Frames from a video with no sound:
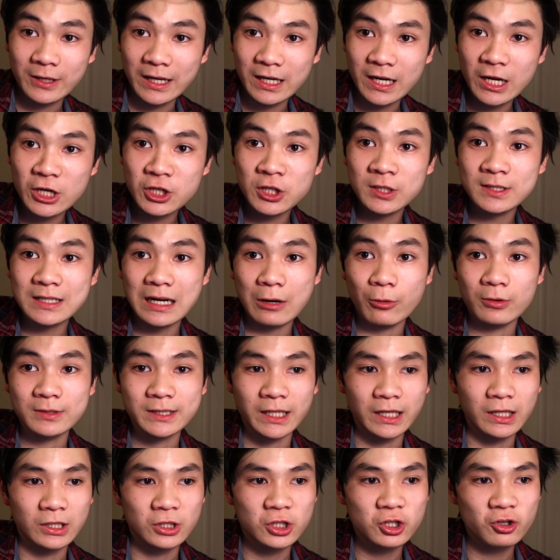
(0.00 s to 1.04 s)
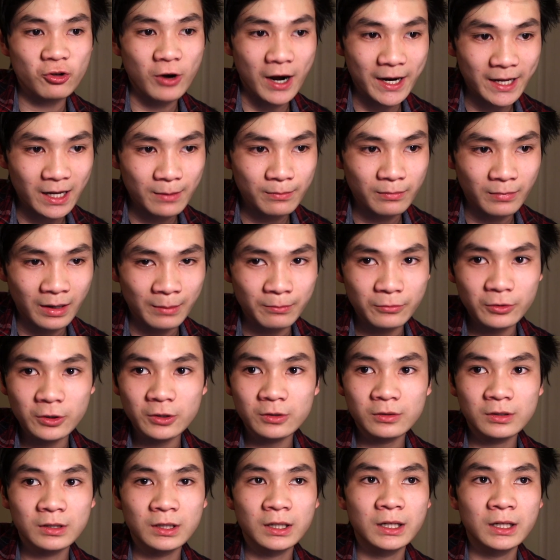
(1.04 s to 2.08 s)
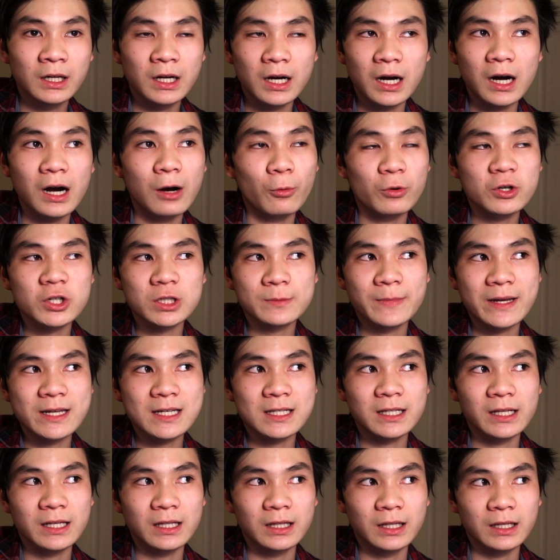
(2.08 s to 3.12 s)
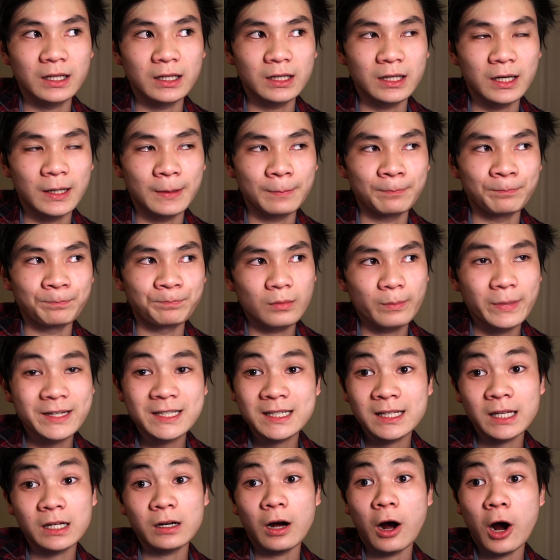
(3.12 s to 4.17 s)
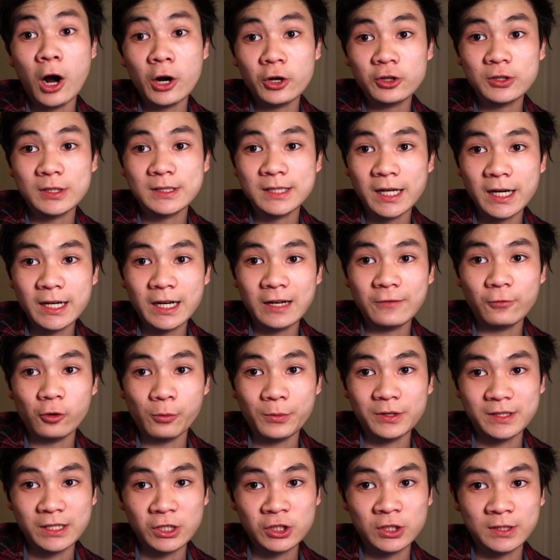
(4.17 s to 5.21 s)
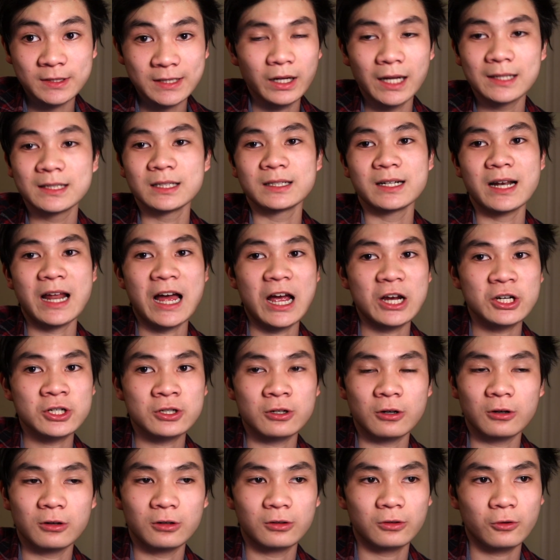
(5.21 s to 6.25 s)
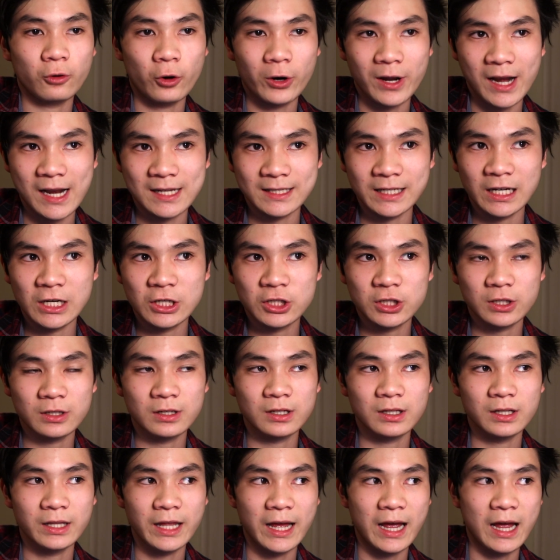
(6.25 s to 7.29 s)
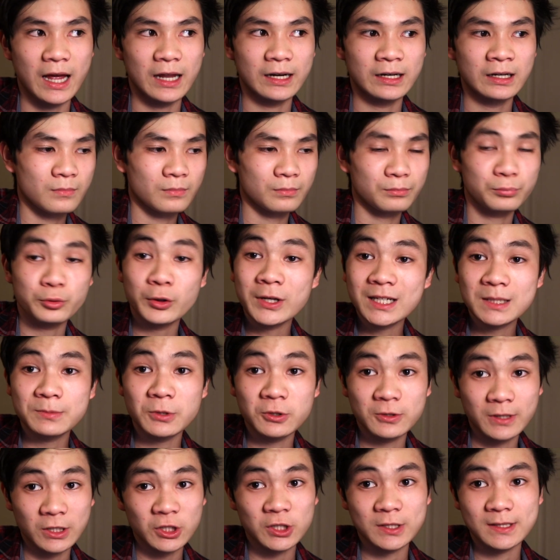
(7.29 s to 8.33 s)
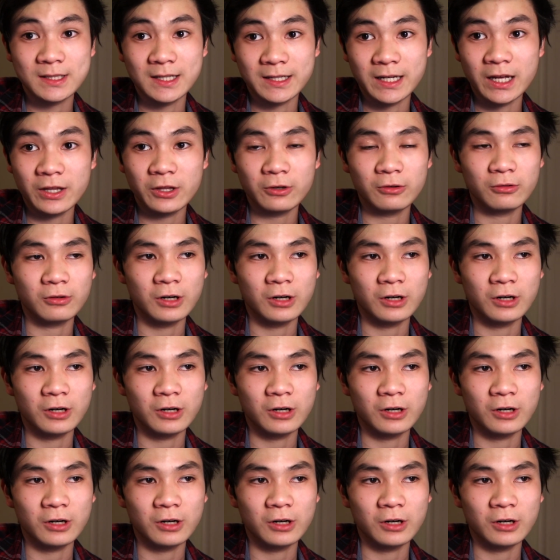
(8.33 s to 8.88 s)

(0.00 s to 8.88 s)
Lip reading: Nine Nations. I was a Tri-M member, which is basically basically an honor society for musicians. It's a national organization that brings musicians together